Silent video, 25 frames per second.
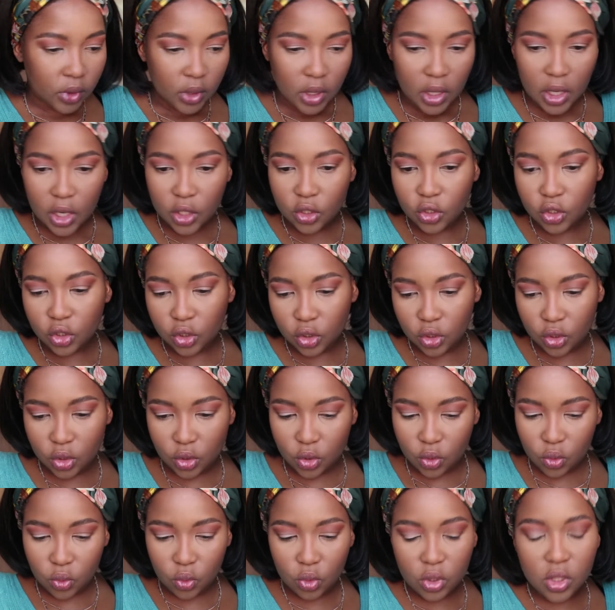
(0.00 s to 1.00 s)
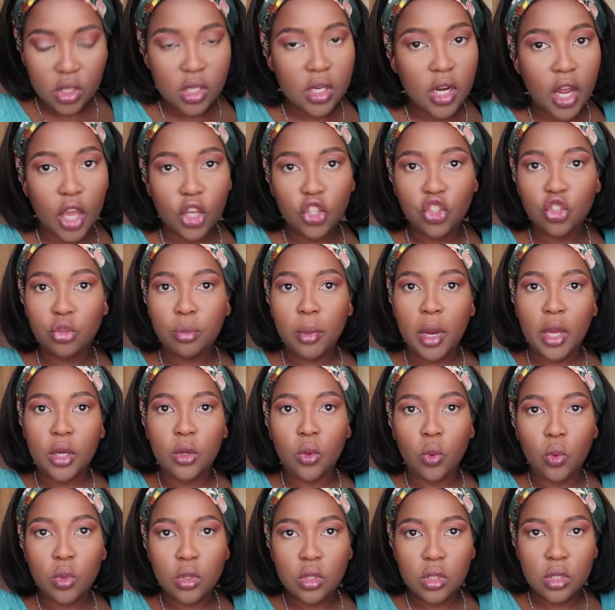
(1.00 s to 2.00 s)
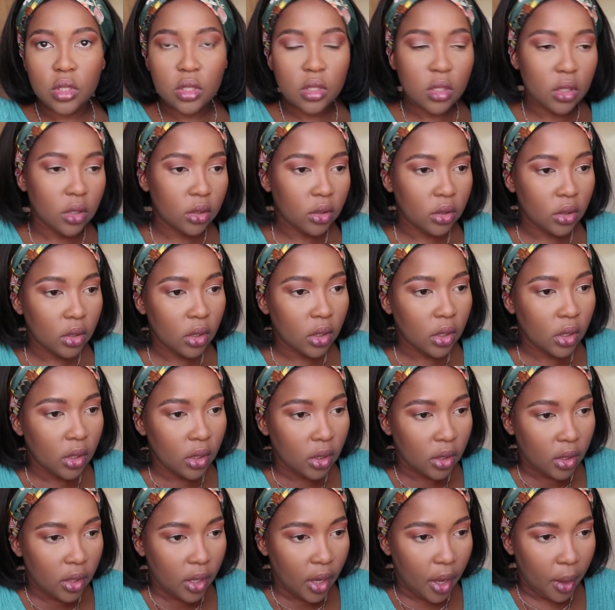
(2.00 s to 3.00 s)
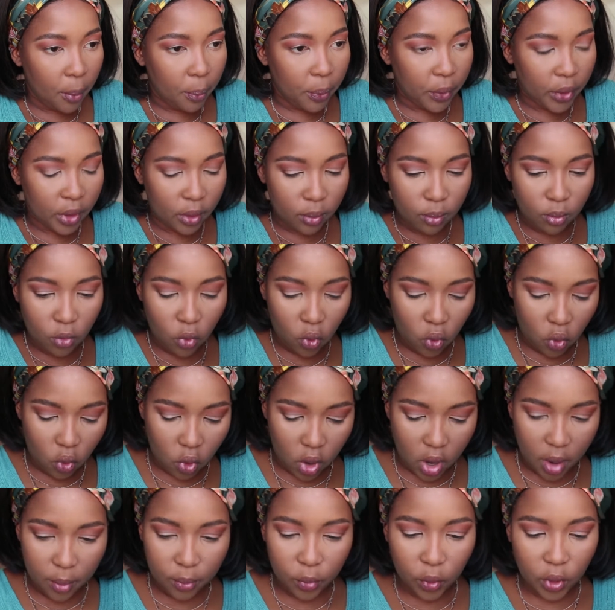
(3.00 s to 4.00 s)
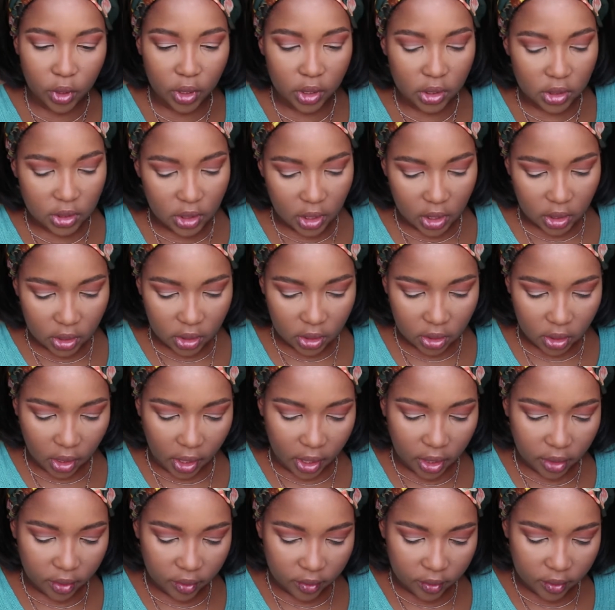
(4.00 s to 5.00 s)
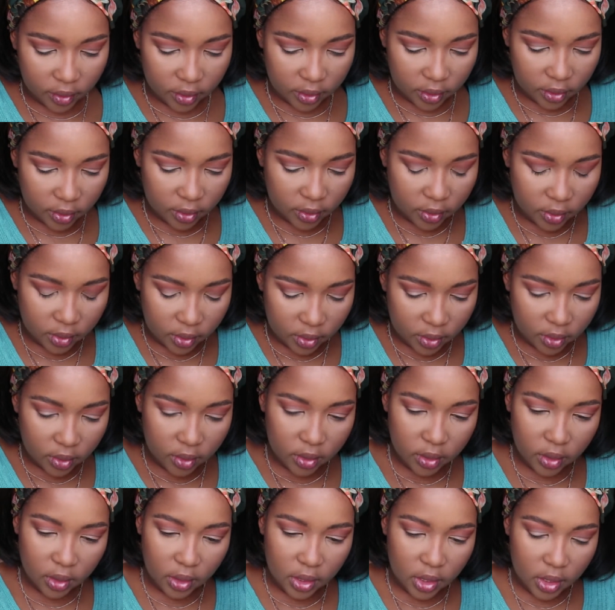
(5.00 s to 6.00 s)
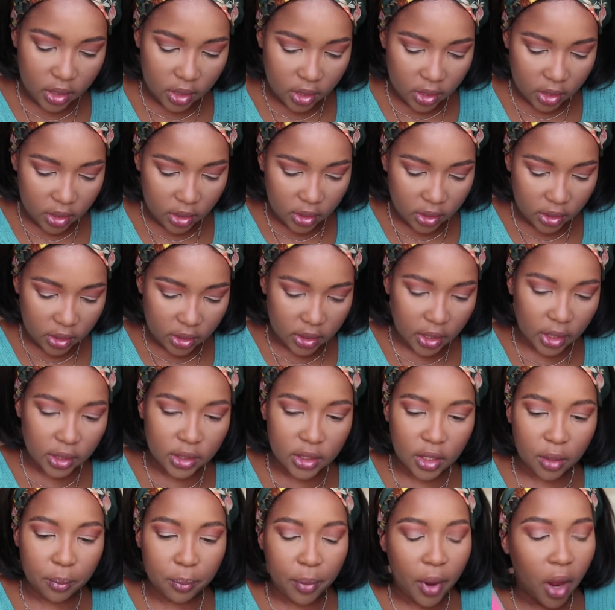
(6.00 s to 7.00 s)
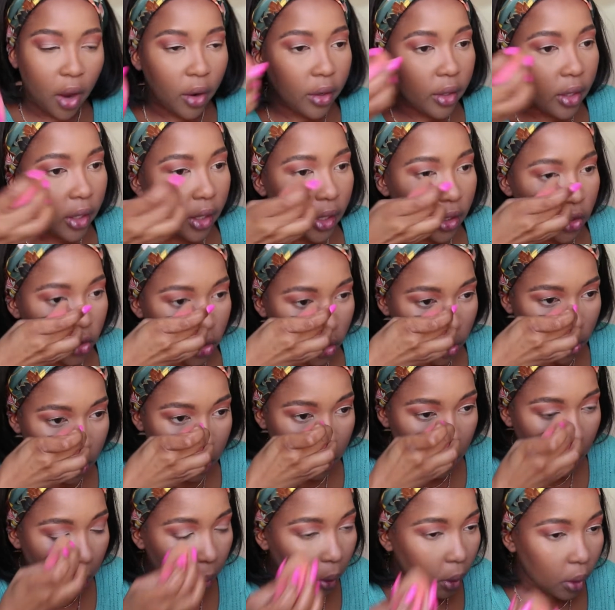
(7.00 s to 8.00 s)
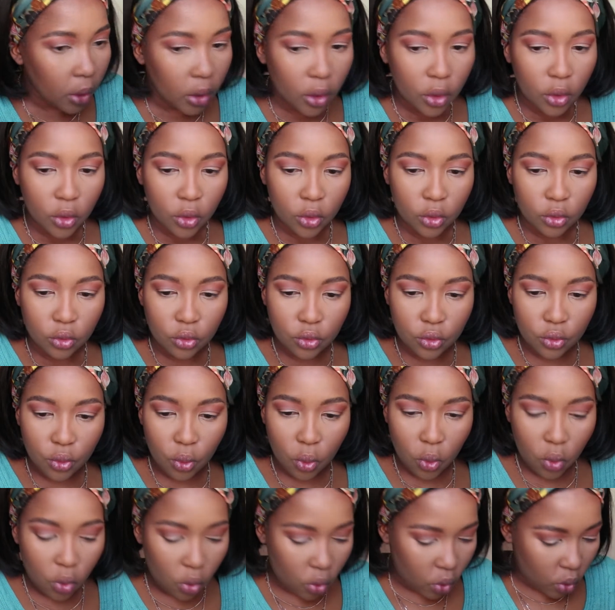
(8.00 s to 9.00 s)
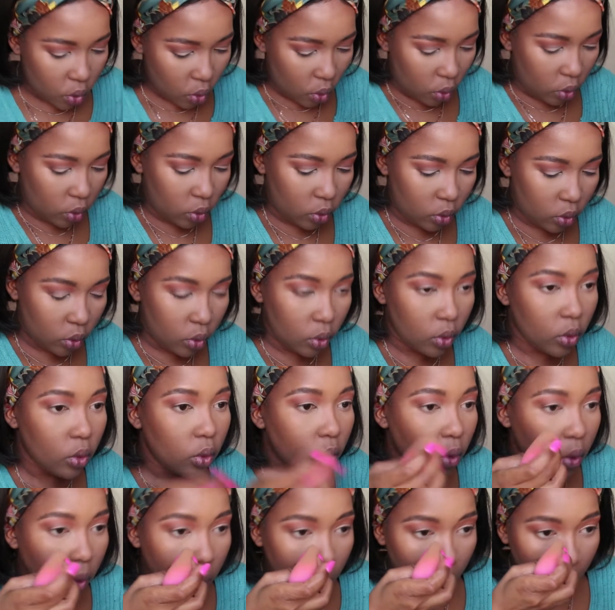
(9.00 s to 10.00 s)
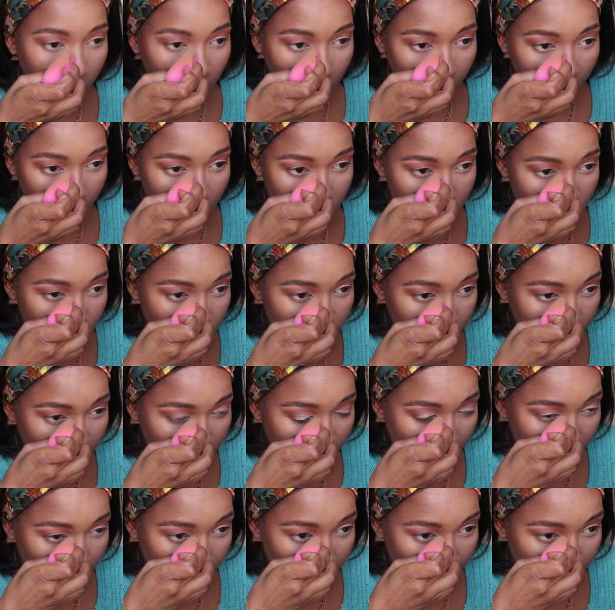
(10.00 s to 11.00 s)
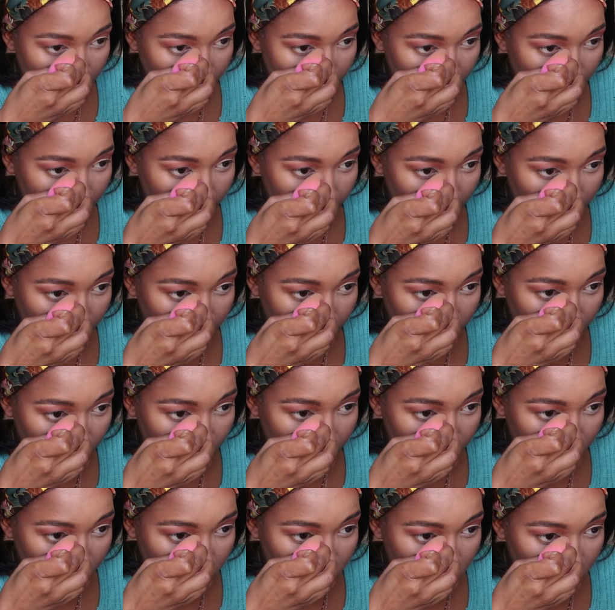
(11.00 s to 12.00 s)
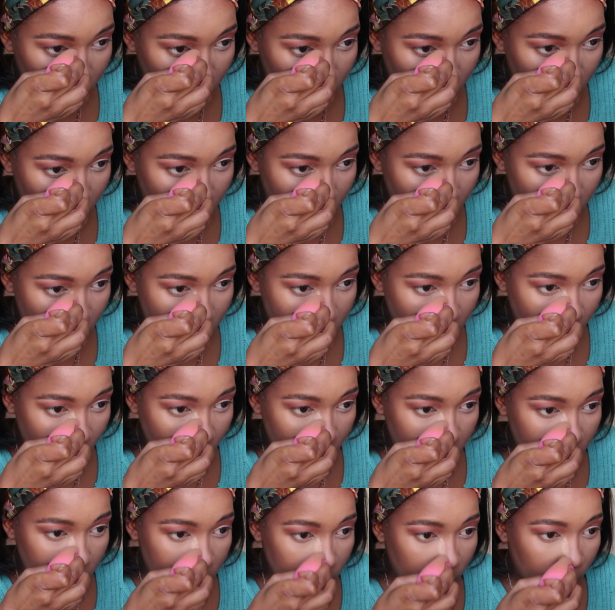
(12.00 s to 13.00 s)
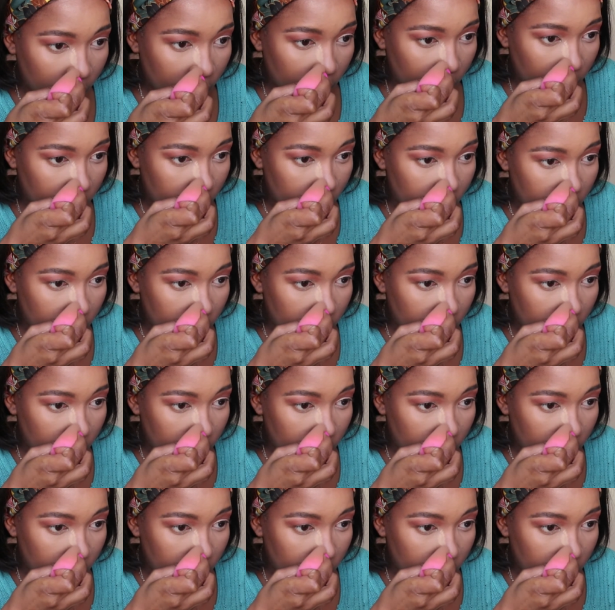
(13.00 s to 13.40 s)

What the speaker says: And just to snatch my nose a bit more, I'm gonna take that setting powder and just draw and just put a bit of it on the sides here.